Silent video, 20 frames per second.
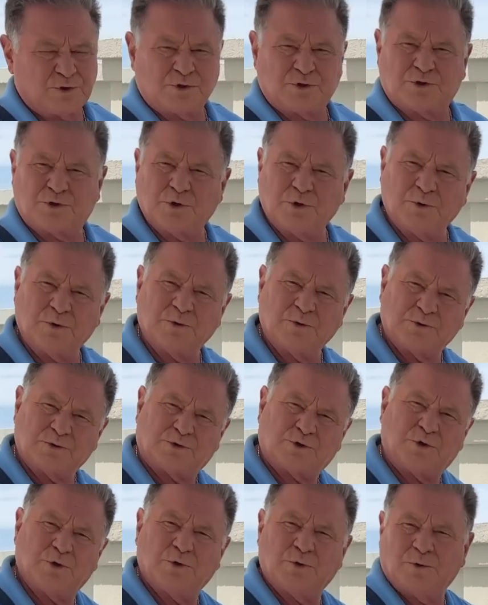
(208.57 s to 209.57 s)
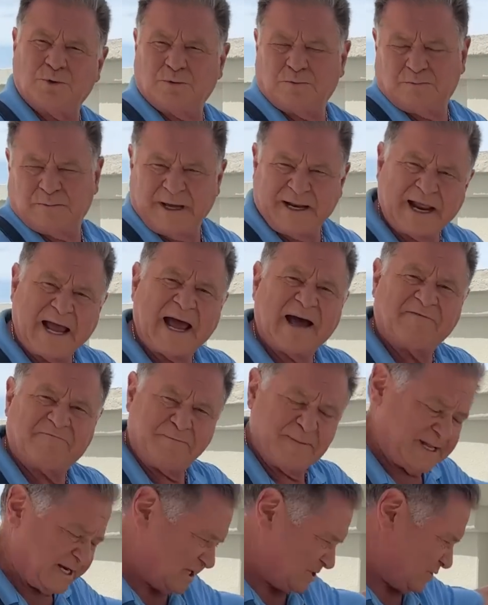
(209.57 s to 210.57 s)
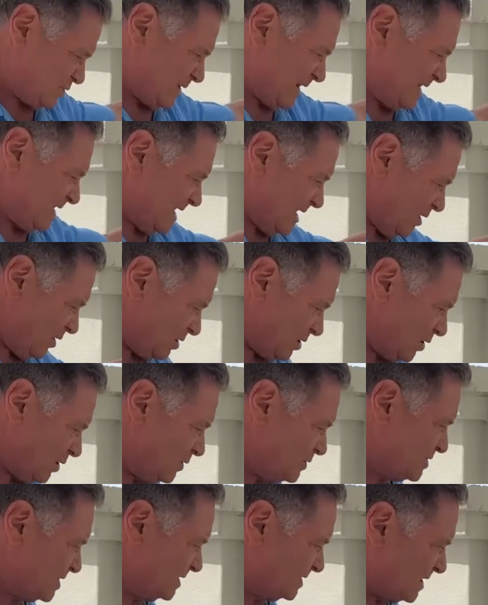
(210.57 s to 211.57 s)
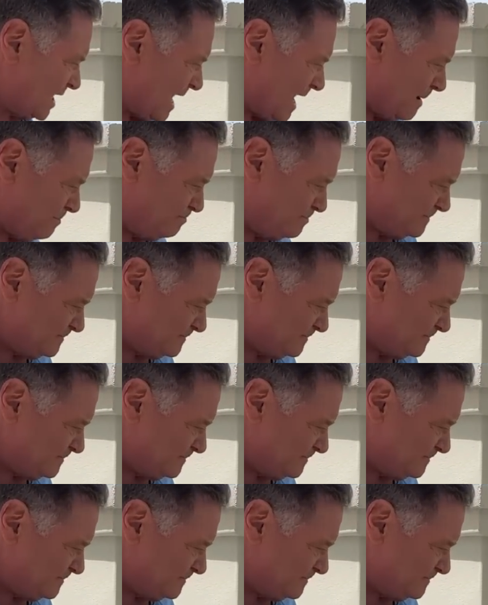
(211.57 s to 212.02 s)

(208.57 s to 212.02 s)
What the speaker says: 2.5 minutes right now. Close the top.